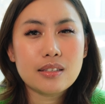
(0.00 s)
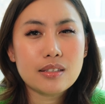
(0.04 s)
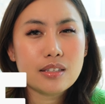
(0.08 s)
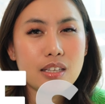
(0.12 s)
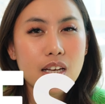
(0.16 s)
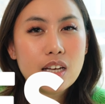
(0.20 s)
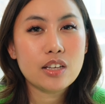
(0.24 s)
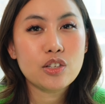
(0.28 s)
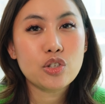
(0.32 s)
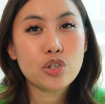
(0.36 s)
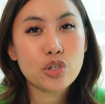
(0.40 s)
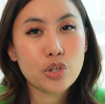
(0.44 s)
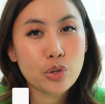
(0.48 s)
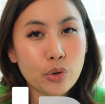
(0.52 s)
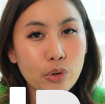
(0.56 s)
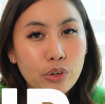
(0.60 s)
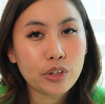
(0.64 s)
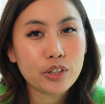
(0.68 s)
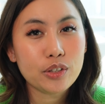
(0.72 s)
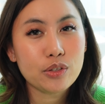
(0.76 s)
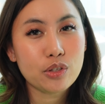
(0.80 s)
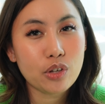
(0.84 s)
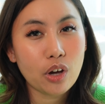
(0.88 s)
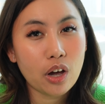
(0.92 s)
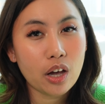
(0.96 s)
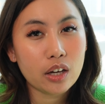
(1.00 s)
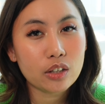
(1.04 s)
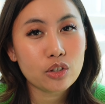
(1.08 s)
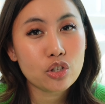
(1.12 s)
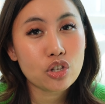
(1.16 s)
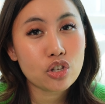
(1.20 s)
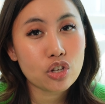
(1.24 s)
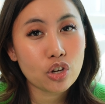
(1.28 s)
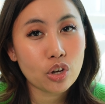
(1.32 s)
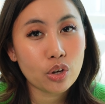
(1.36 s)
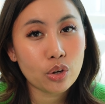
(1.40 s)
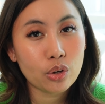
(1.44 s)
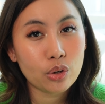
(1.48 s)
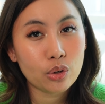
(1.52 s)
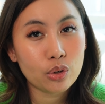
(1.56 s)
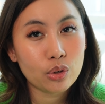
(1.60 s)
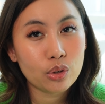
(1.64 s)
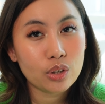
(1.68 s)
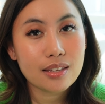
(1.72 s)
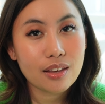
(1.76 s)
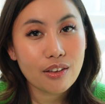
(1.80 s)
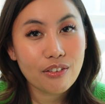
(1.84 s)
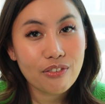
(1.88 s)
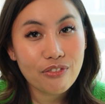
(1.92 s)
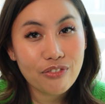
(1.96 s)
Does your dog
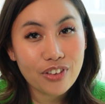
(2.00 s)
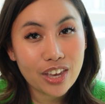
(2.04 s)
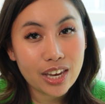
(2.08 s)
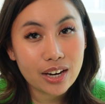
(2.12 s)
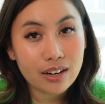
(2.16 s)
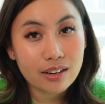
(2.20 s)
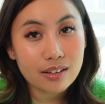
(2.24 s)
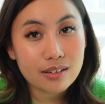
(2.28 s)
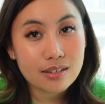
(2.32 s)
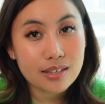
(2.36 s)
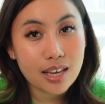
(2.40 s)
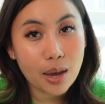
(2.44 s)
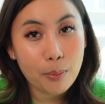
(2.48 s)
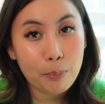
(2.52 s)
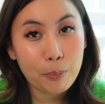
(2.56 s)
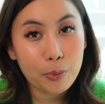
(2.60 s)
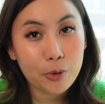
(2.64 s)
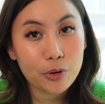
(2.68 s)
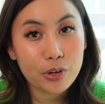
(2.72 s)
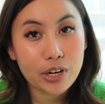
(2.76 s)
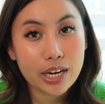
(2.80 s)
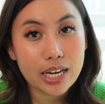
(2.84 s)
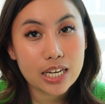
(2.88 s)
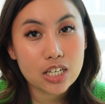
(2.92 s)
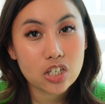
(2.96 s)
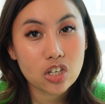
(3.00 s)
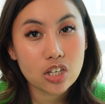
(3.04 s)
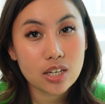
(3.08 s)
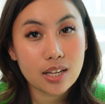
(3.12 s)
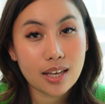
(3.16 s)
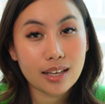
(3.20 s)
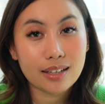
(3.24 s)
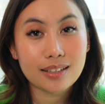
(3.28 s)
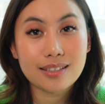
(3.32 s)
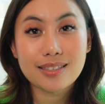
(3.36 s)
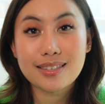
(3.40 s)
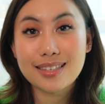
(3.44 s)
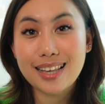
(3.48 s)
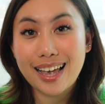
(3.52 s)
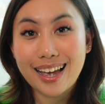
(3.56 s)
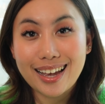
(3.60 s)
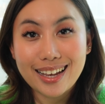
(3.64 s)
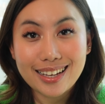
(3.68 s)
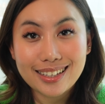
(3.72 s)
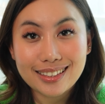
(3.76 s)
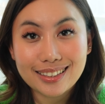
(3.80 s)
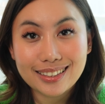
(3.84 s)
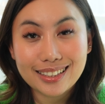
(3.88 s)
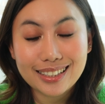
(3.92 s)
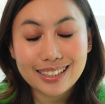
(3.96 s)
show severe separation
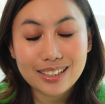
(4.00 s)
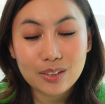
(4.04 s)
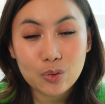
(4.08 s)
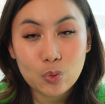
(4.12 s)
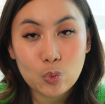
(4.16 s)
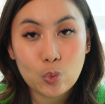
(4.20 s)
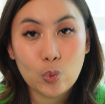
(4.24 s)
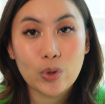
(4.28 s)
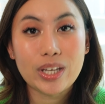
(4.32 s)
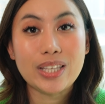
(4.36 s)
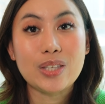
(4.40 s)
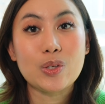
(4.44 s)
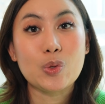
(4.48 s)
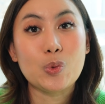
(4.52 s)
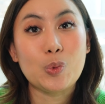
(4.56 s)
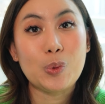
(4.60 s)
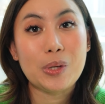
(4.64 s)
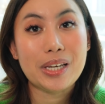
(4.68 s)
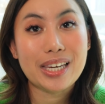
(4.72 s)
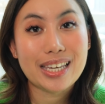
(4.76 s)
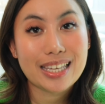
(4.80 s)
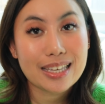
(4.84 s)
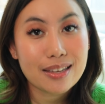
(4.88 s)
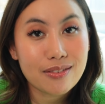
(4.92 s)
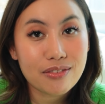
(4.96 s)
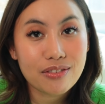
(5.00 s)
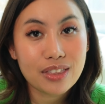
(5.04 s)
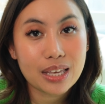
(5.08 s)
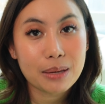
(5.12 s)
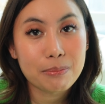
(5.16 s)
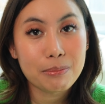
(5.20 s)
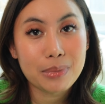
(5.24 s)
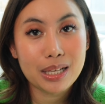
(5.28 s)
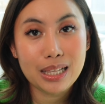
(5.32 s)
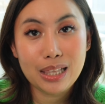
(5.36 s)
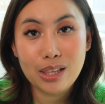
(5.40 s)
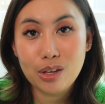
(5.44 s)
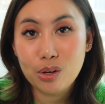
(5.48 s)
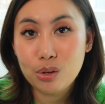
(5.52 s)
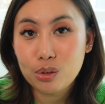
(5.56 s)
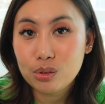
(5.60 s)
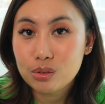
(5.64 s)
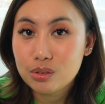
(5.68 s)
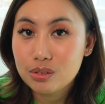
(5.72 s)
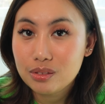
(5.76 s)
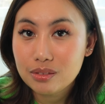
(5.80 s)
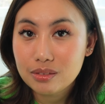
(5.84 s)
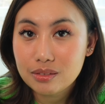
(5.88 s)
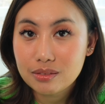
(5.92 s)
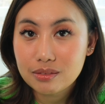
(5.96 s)
anxiety when you leave them
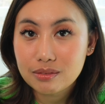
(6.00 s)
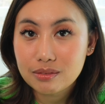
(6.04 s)
alone?